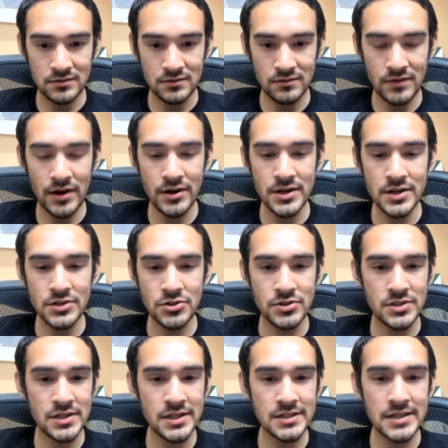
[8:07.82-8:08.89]
Very
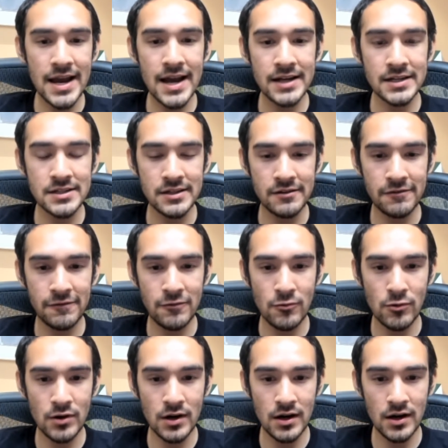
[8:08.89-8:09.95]
interesting tactic
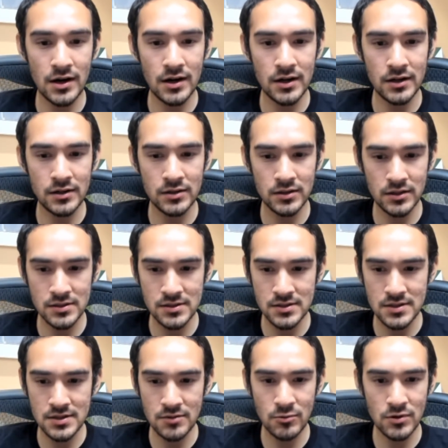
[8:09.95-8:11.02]
for, let's
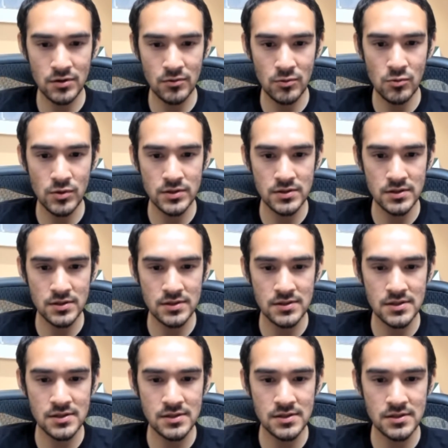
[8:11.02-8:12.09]
see, who is this?
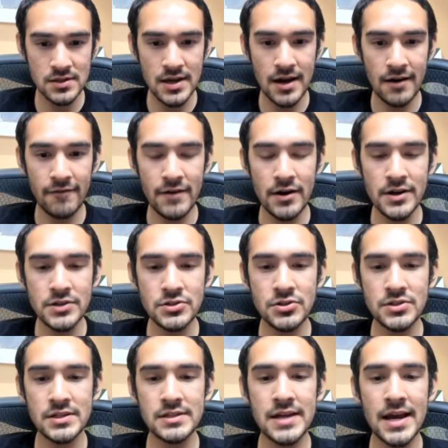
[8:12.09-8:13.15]
Is this, yeah, very
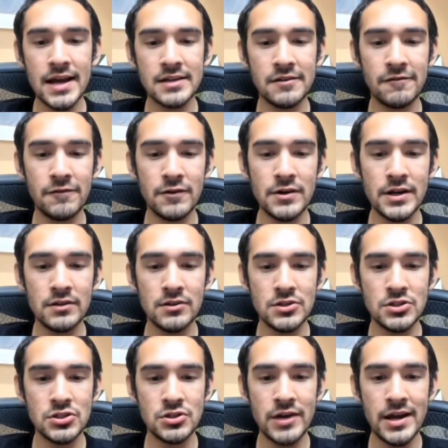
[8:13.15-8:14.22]
interesting tactic for
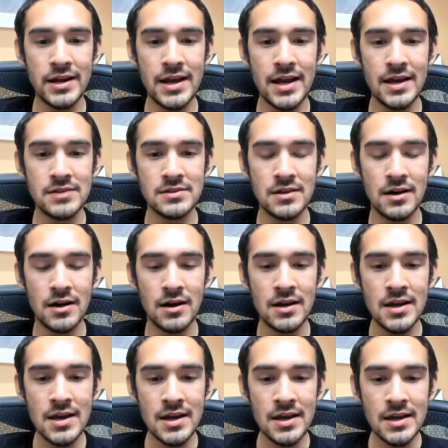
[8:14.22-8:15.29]
Nicholas Tran, as
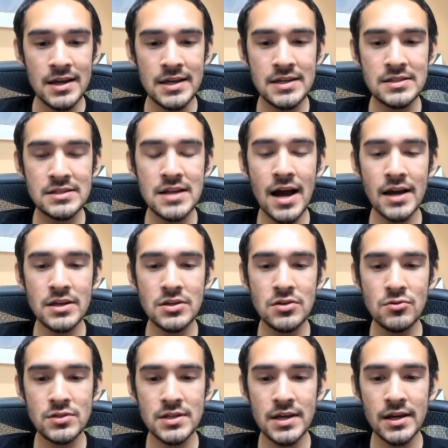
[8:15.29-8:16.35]
he's not
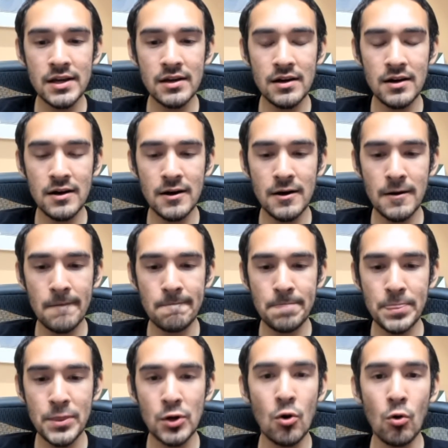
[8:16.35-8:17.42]
using
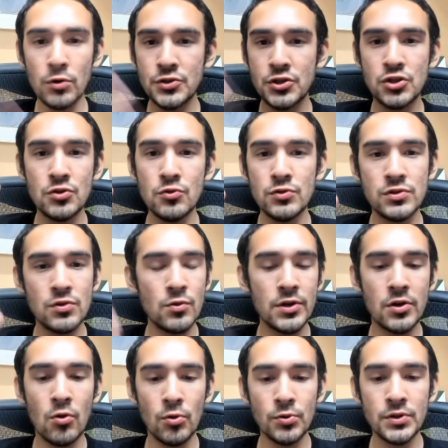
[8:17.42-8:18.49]
the gold shoes or
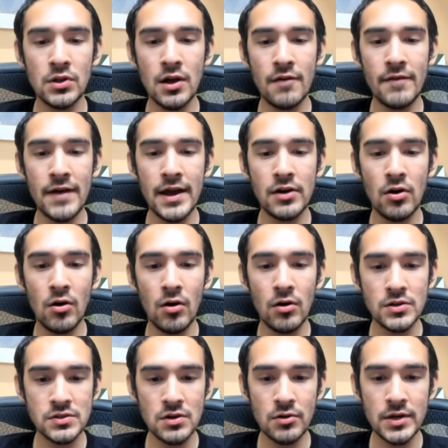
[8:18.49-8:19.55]
the gold glove at all.
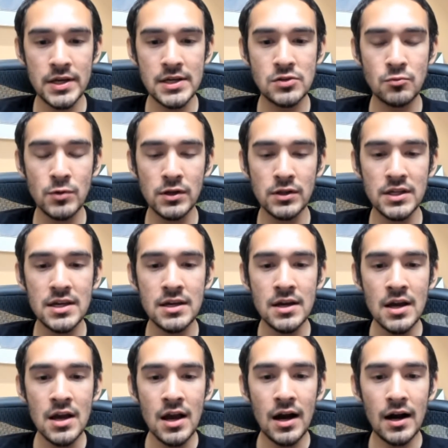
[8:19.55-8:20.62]
So he's really
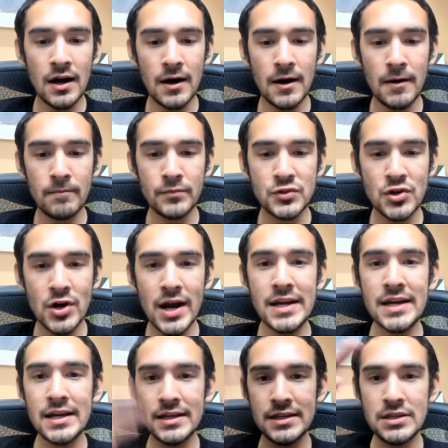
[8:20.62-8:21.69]
trying
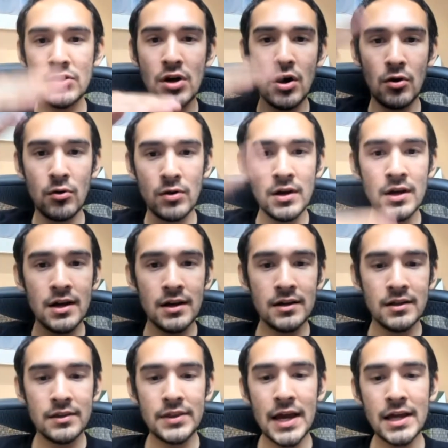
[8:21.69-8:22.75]
to,
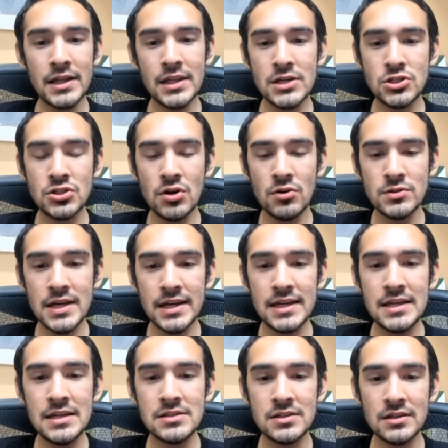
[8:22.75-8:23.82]
that shows that
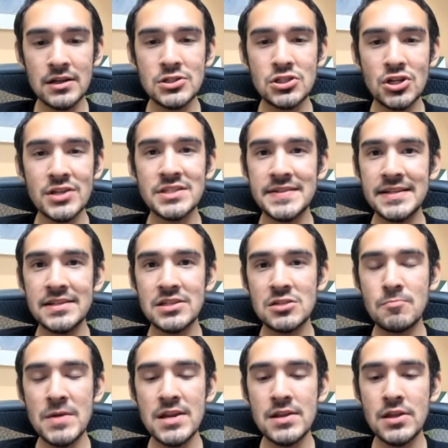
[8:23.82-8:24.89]
he's adjusting the
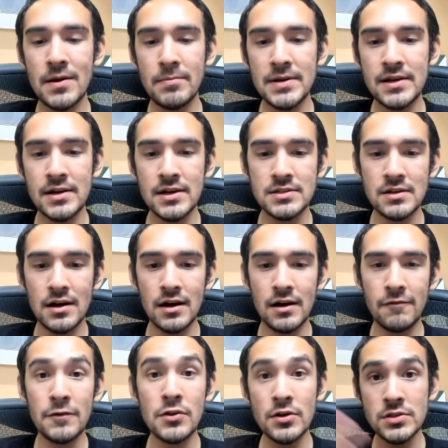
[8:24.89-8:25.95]
speed there, because
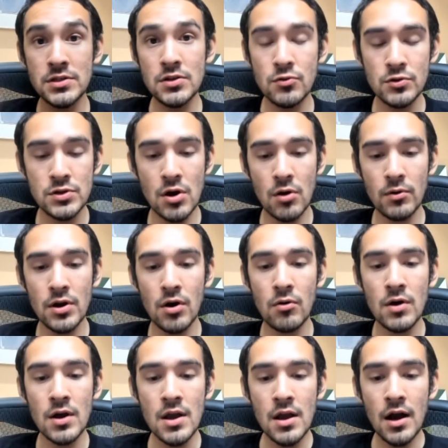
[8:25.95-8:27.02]
for those of you who don't
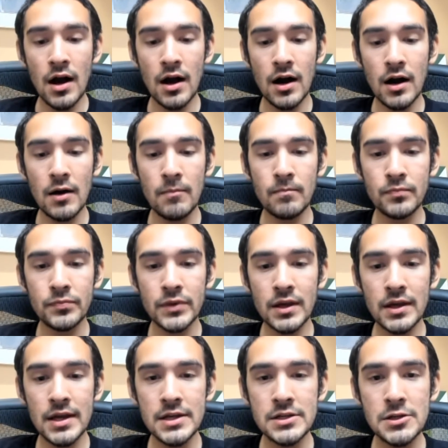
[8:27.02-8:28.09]
know,
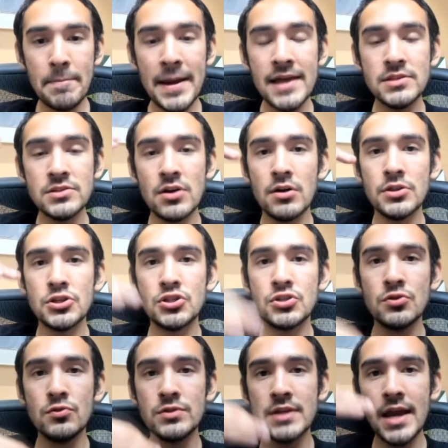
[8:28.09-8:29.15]
it depends on the
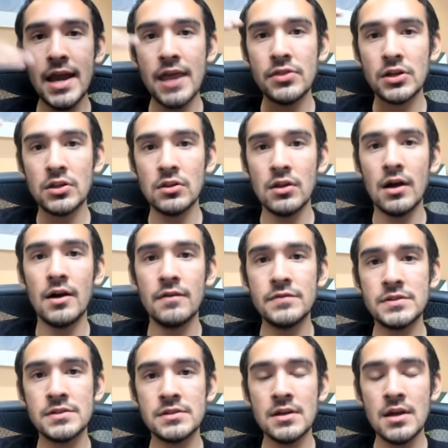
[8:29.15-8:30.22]
shoes and the
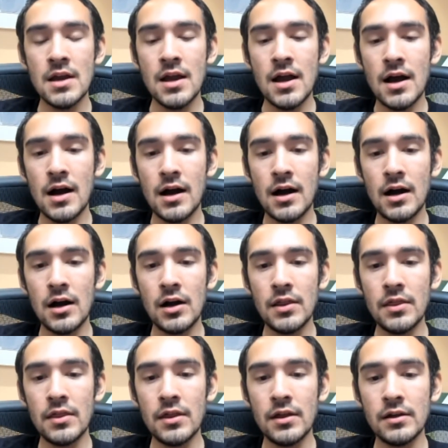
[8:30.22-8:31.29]
gloves.
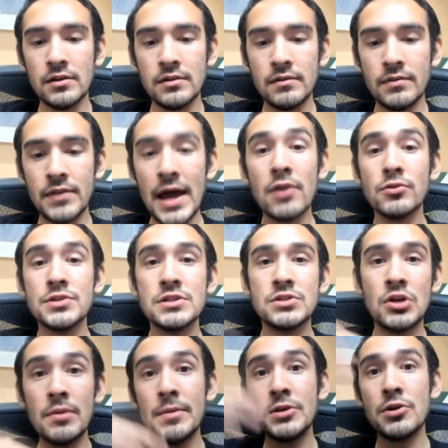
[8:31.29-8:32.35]
That'll
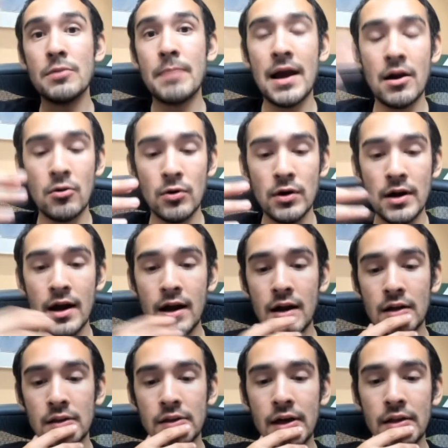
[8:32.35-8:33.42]
determine your
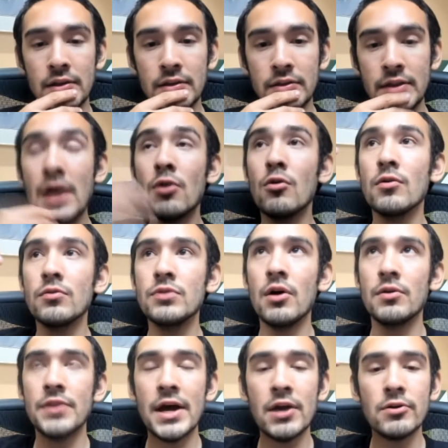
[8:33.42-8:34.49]
power.
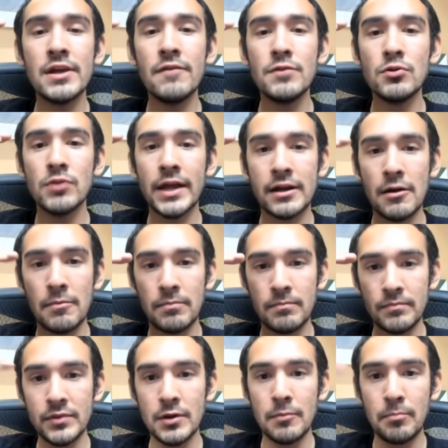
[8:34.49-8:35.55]
That'll give you like a
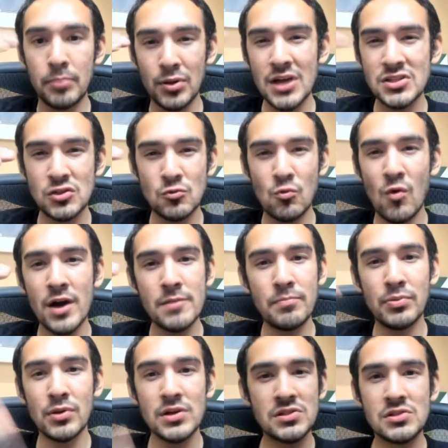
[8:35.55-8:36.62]
+1,
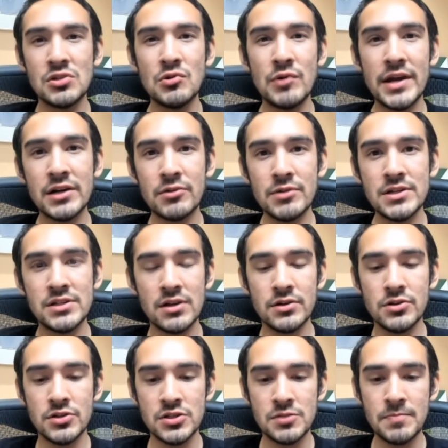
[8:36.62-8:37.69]
+2 increase
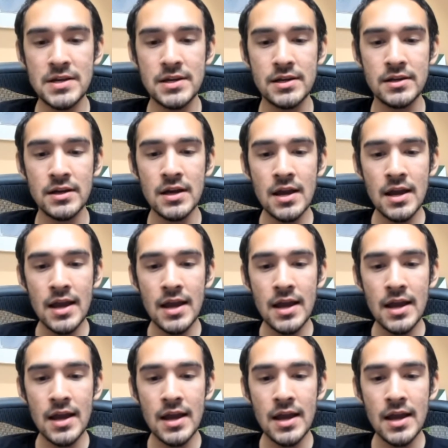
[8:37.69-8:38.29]
on your speed.